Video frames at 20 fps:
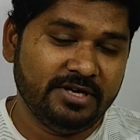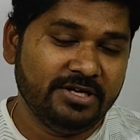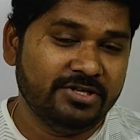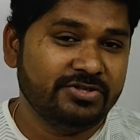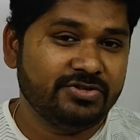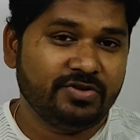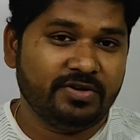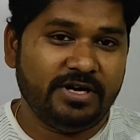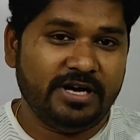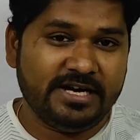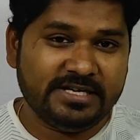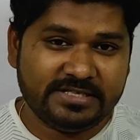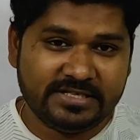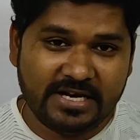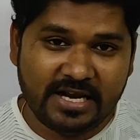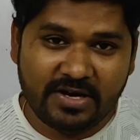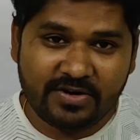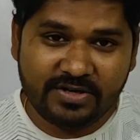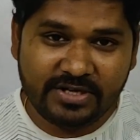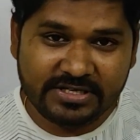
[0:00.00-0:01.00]
So let's
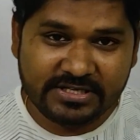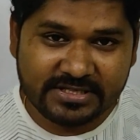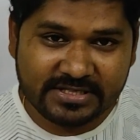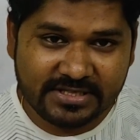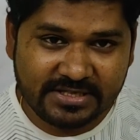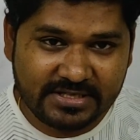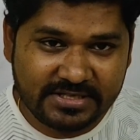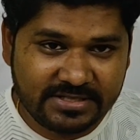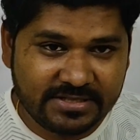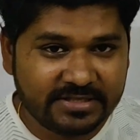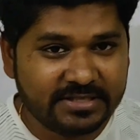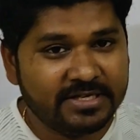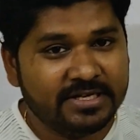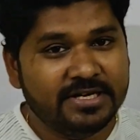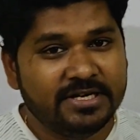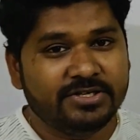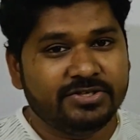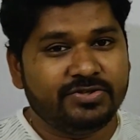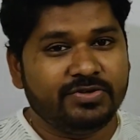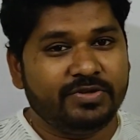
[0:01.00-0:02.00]
now discuss.
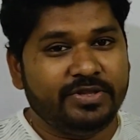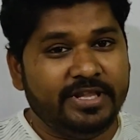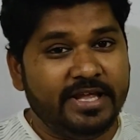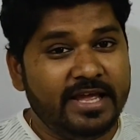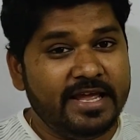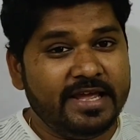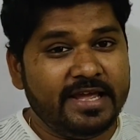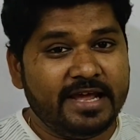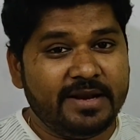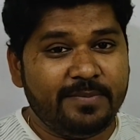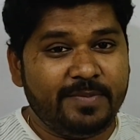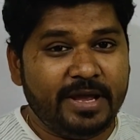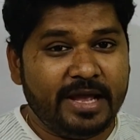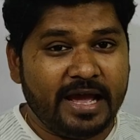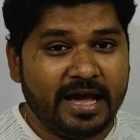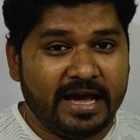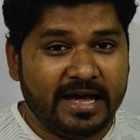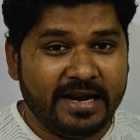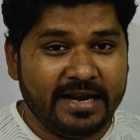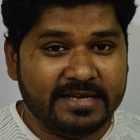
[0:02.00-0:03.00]
So they can be
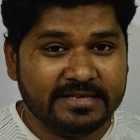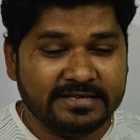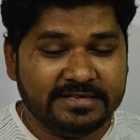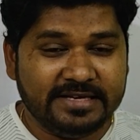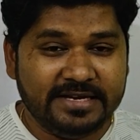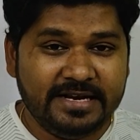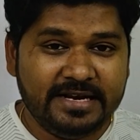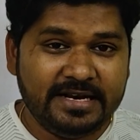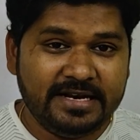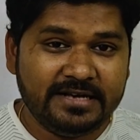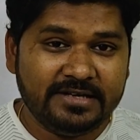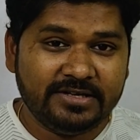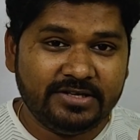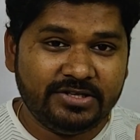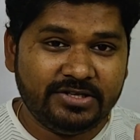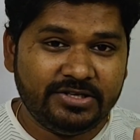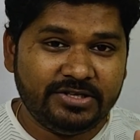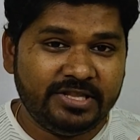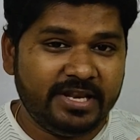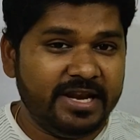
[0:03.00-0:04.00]
arranged in
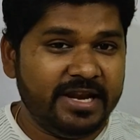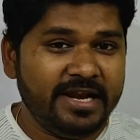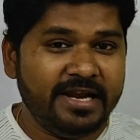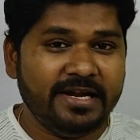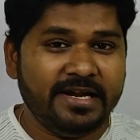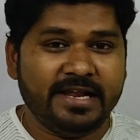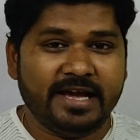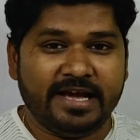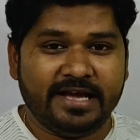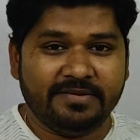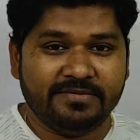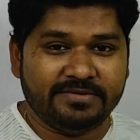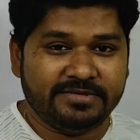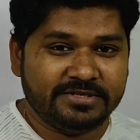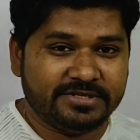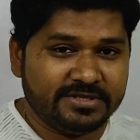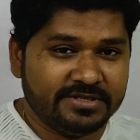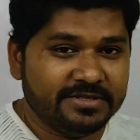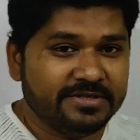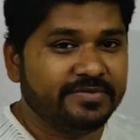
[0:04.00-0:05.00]
3
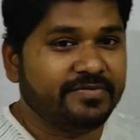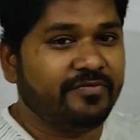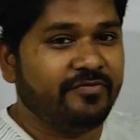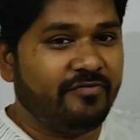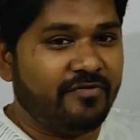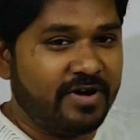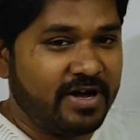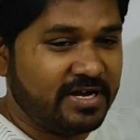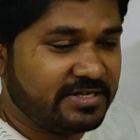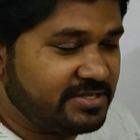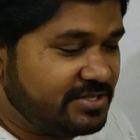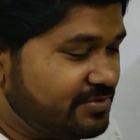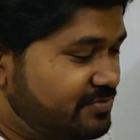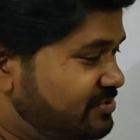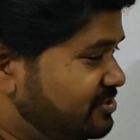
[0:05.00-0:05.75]
types. First you